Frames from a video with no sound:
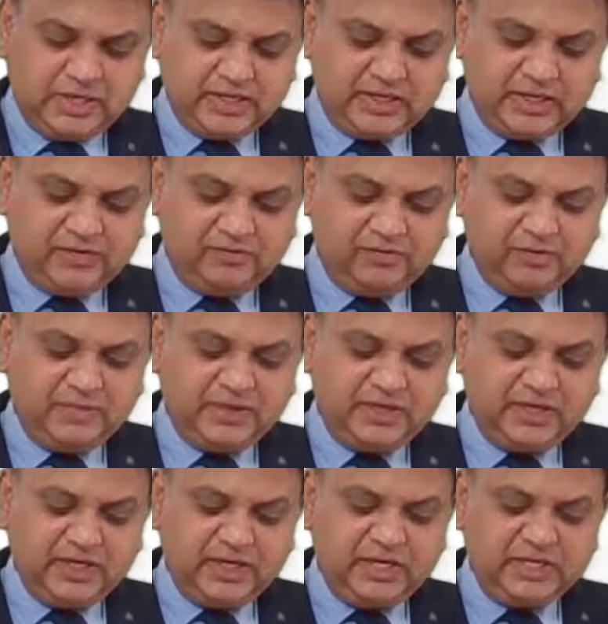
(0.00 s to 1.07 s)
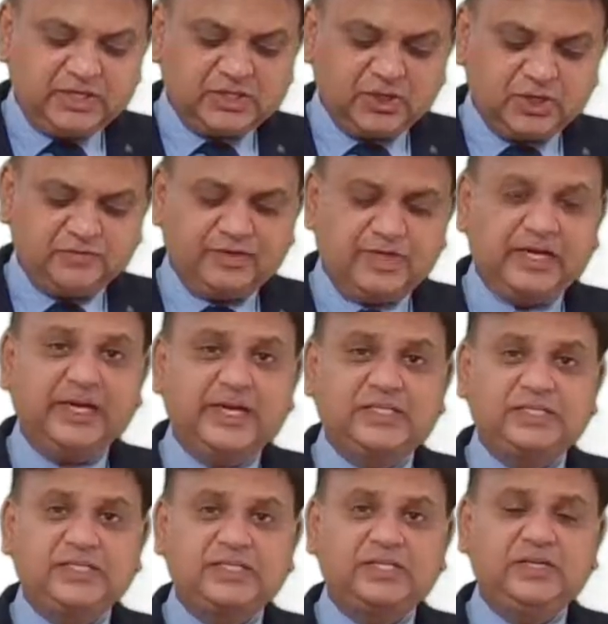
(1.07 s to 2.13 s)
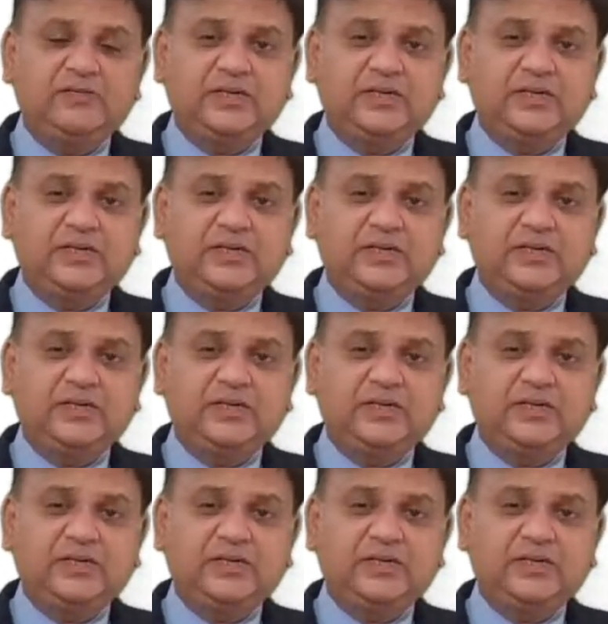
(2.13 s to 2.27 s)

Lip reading: There will be release of the existing